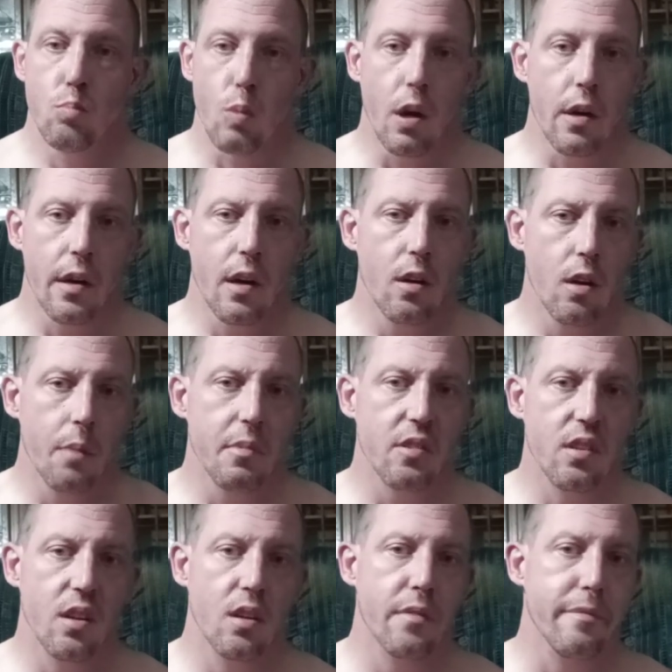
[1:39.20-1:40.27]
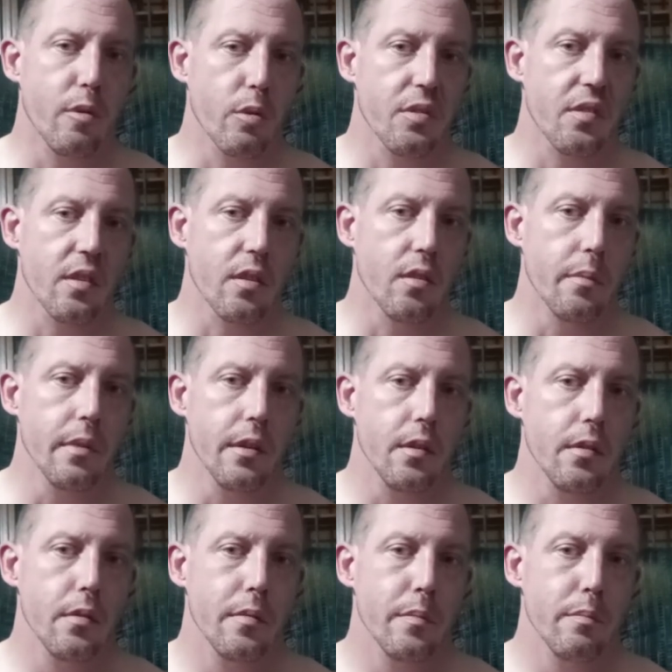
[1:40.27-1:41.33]
right now, I'm just kind of focusing on me,
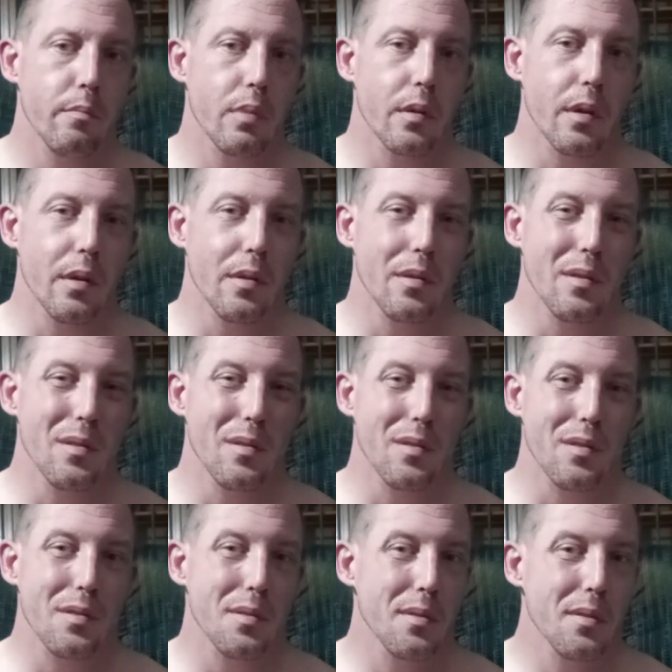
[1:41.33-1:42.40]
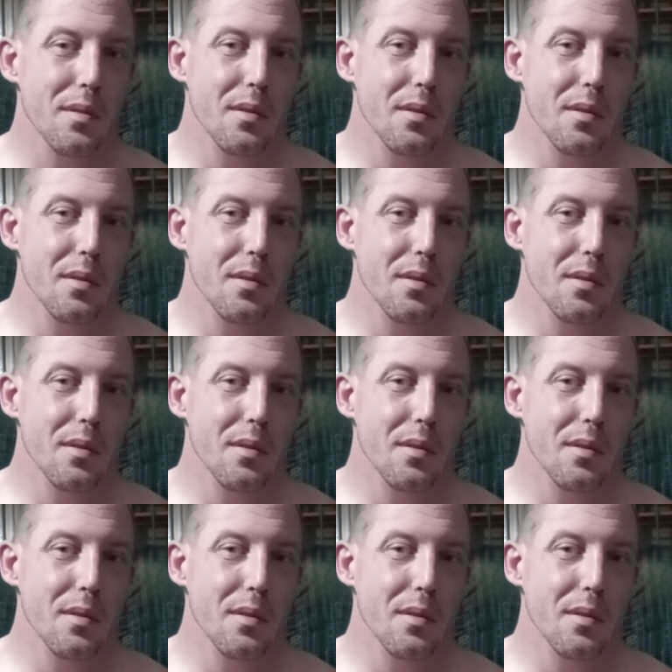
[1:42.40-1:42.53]
because